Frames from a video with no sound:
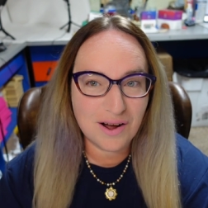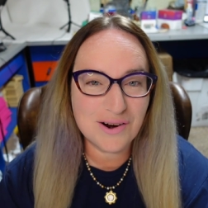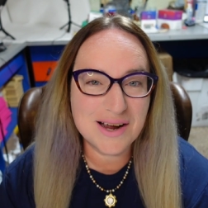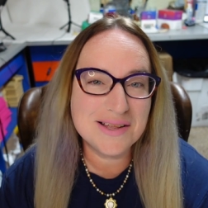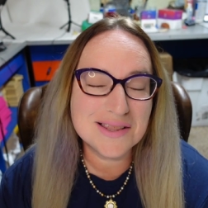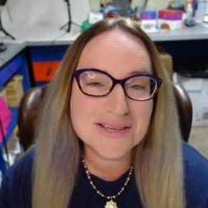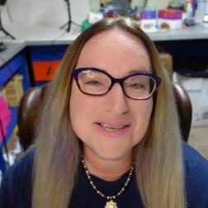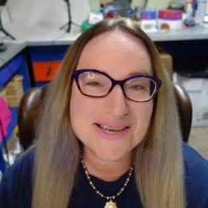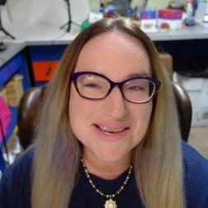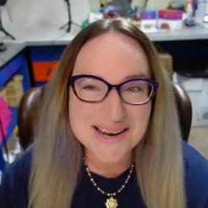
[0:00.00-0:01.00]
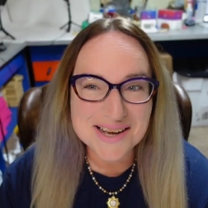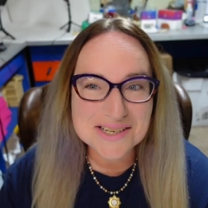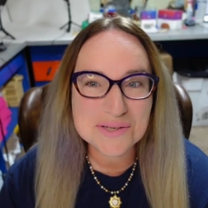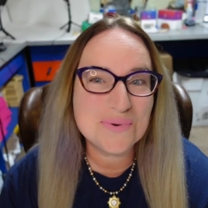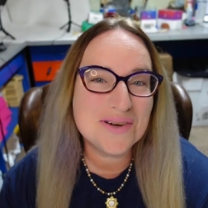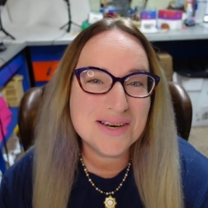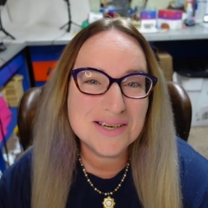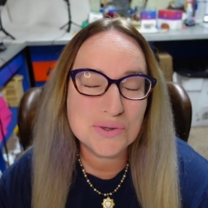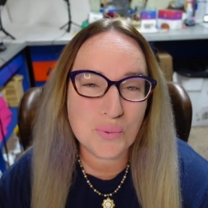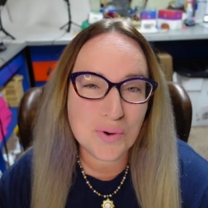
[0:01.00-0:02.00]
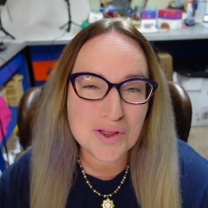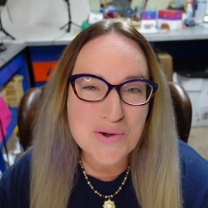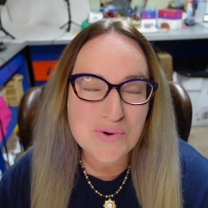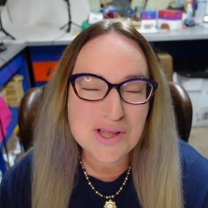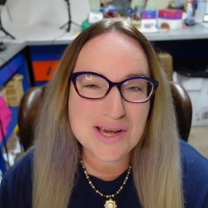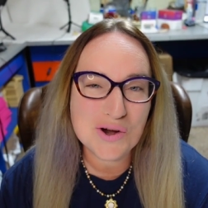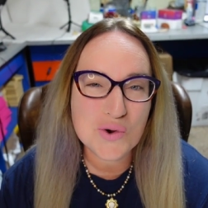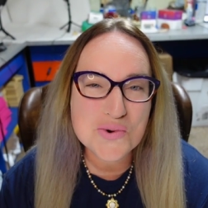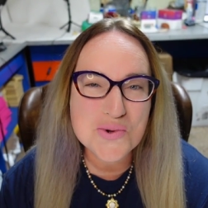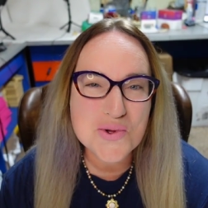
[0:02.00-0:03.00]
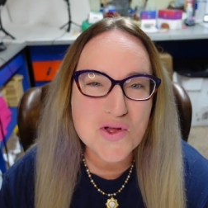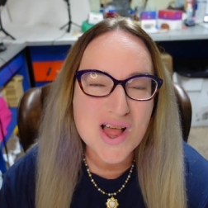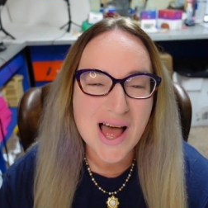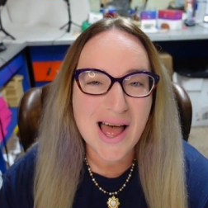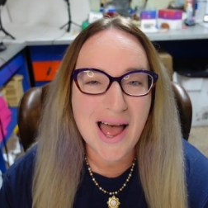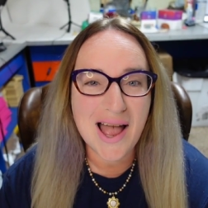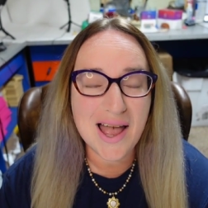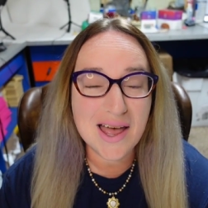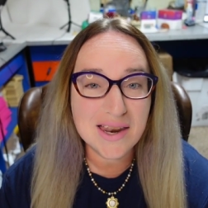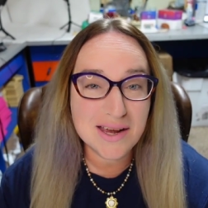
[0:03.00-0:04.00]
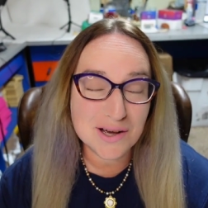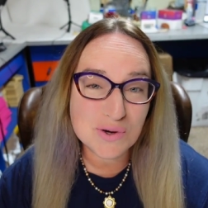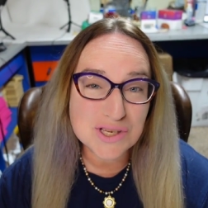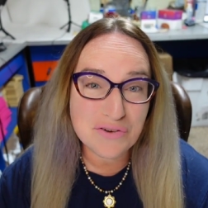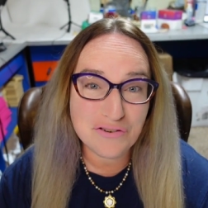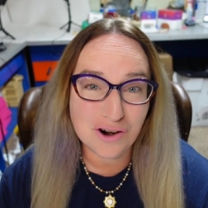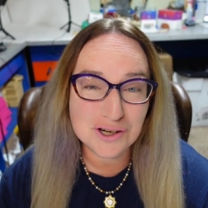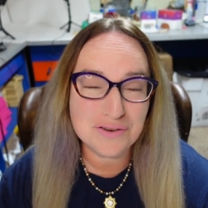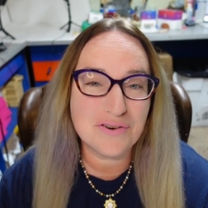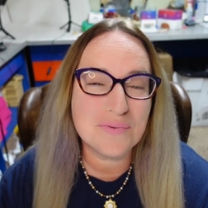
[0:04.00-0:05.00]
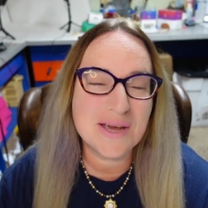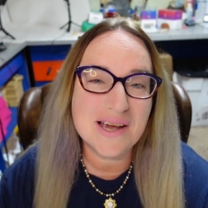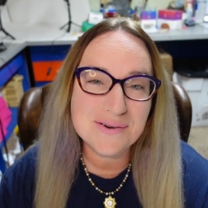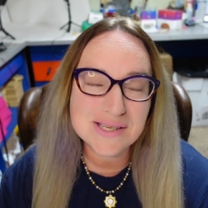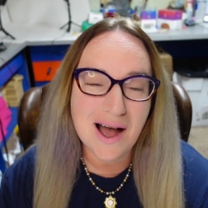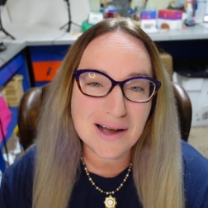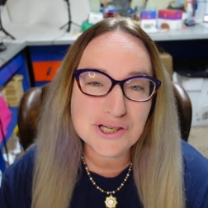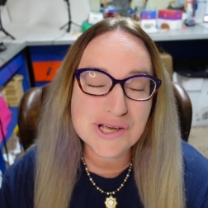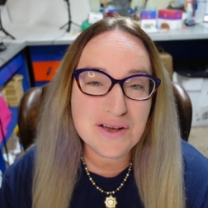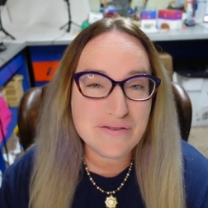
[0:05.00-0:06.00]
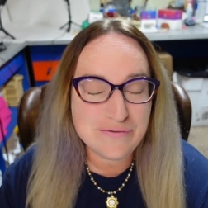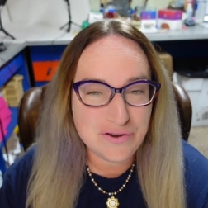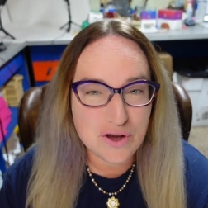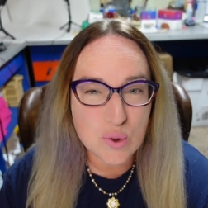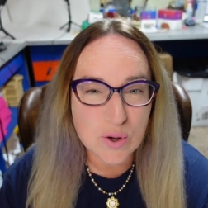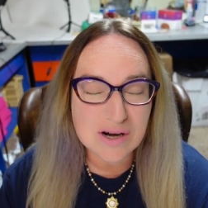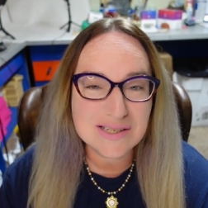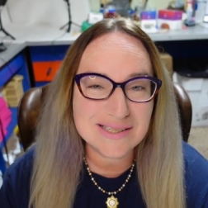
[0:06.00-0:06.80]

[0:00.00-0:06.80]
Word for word: All right, this next one is really cool, and it was a first for me. It was actually a viewer